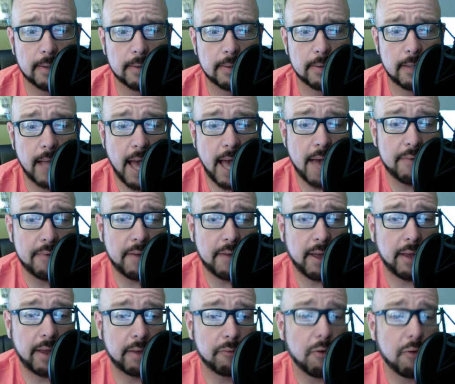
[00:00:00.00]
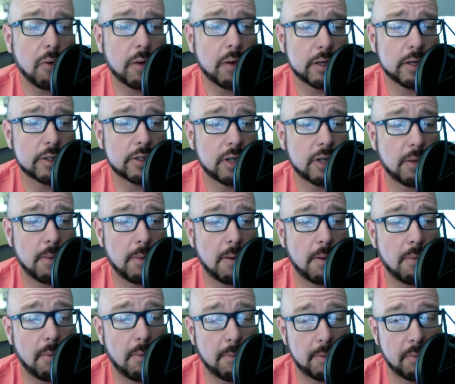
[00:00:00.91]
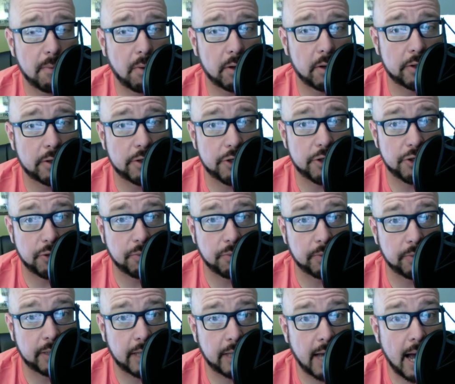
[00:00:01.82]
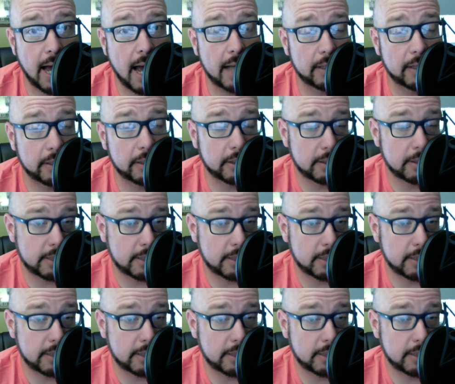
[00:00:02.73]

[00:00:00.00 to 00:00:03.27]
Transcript: have a focus around what we wanted to do with the island